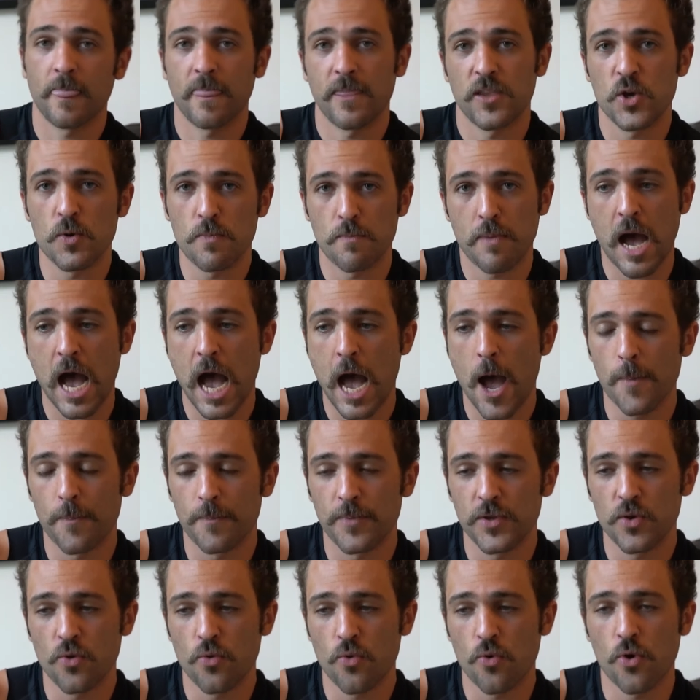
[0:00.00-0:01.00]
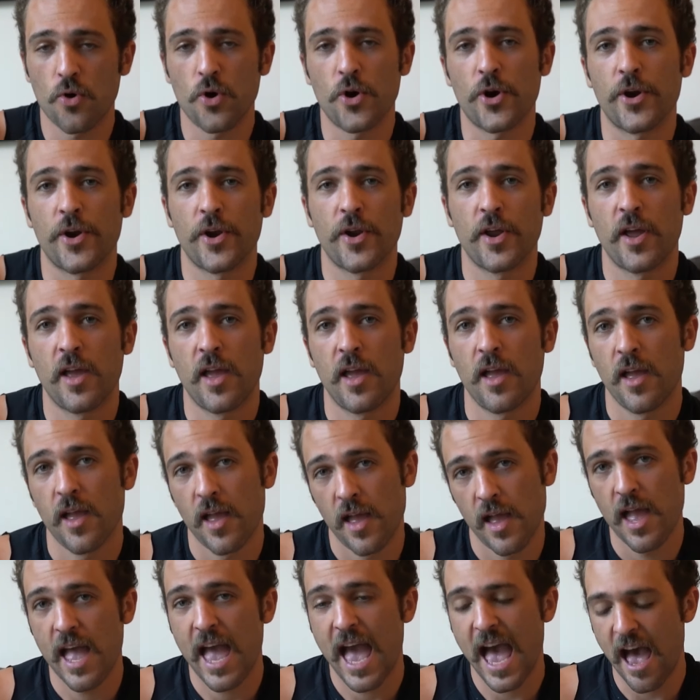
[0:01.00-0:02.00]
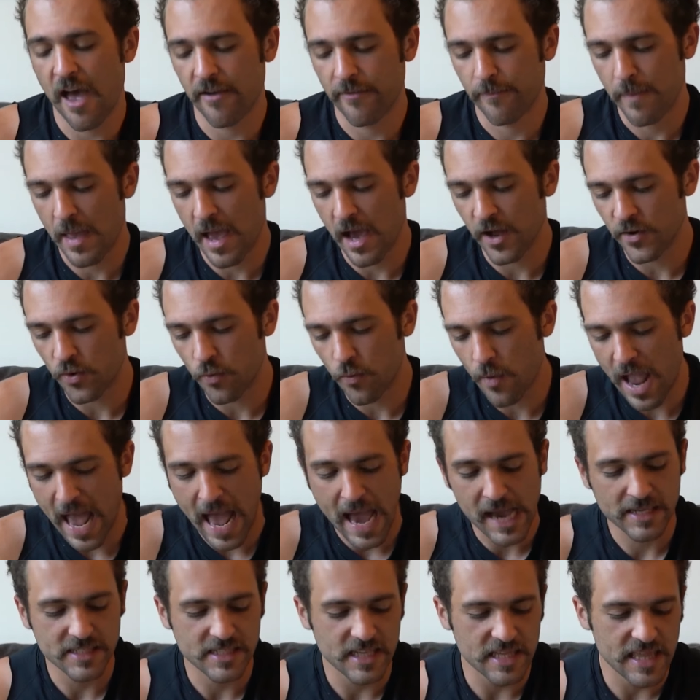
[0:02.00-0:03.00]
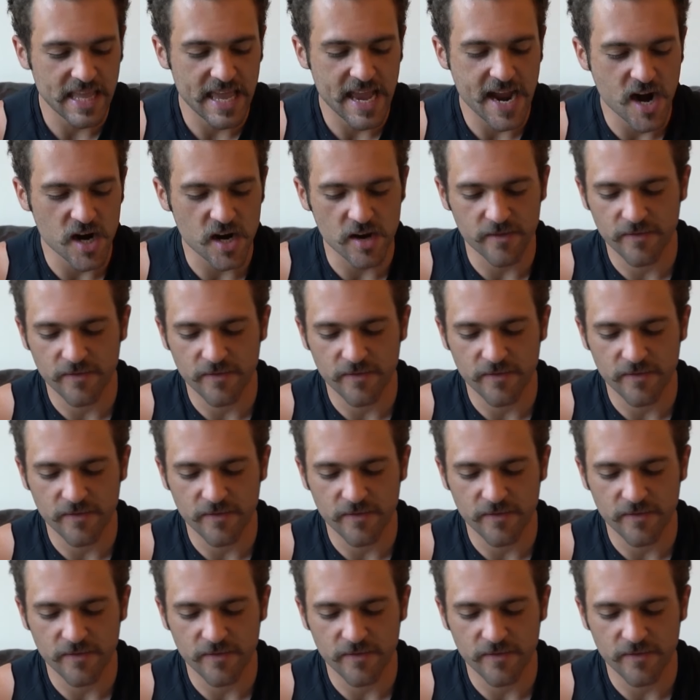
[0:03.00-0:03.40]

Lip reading: you pop your half pound of wax in there.